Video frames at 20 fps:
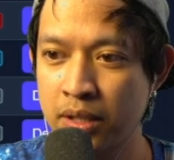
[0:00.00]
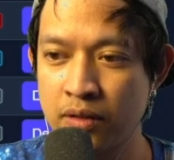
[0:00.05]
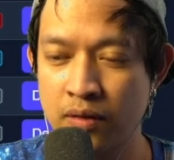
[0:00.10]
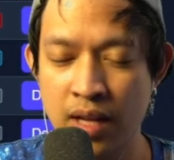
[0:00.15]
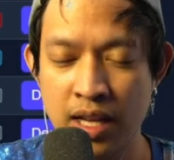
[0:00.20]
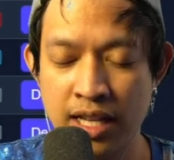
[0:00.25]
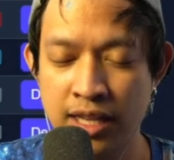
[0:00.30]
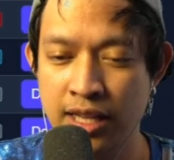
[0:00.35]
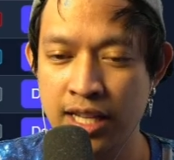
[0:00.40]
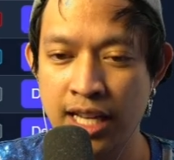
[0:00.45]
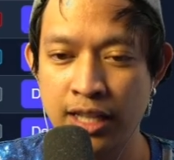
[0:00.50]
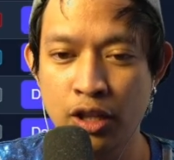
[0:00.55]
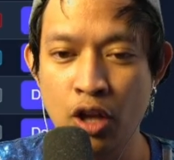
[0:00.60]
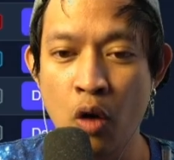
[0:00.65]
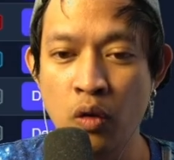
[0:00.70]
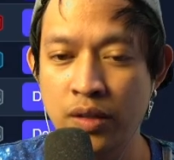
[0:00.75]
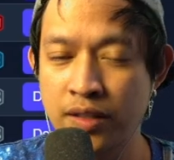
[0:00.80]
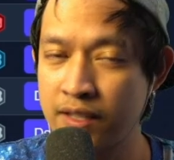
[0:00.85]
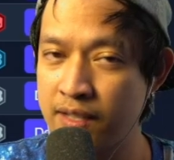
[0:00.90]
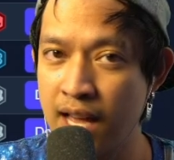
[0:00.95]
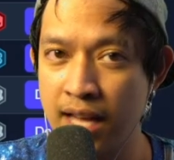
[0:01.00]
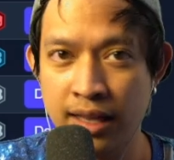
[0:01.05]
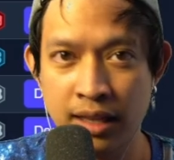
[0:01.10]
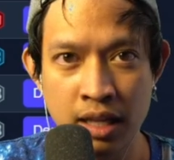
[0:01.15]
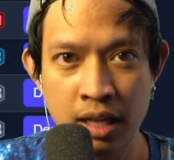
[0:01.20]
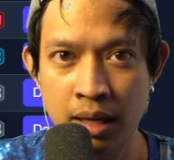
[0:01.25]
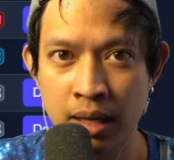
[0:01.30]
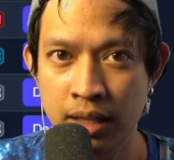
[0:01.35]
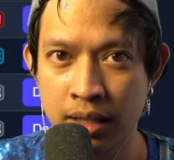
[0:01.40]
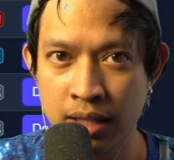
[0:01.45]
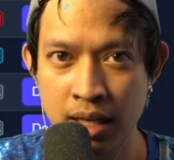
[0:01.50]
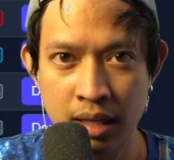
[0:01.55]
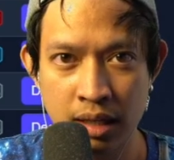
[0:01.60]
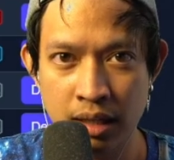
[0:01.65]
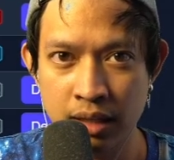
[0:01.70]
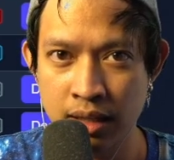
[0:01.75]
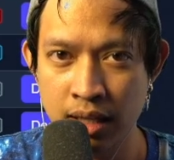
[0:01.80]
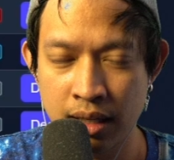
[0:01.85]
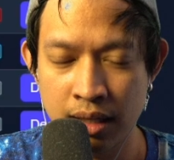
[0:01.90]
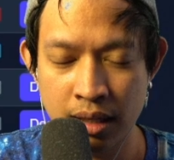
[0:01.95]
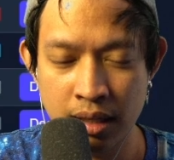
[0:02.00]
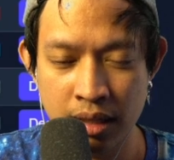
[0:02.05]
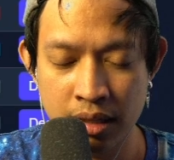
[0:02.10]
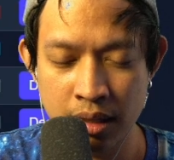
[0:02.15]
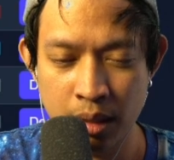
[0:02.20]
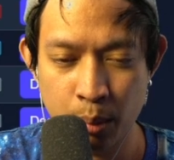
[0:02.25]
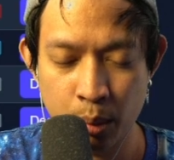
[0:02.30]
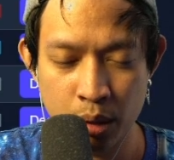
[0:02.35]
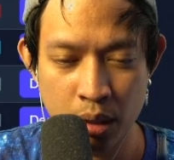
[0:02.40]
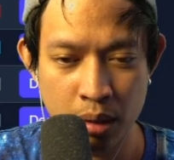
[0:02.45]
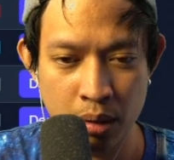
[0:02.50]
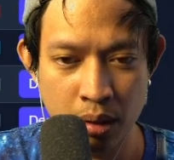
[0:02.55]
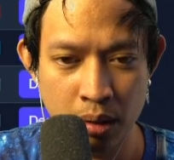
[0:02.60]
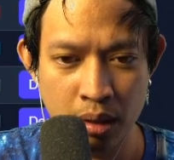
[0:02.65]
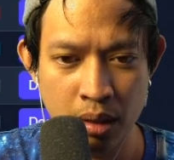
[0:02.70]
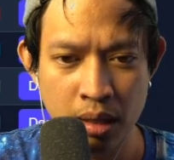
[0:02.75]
They don't set the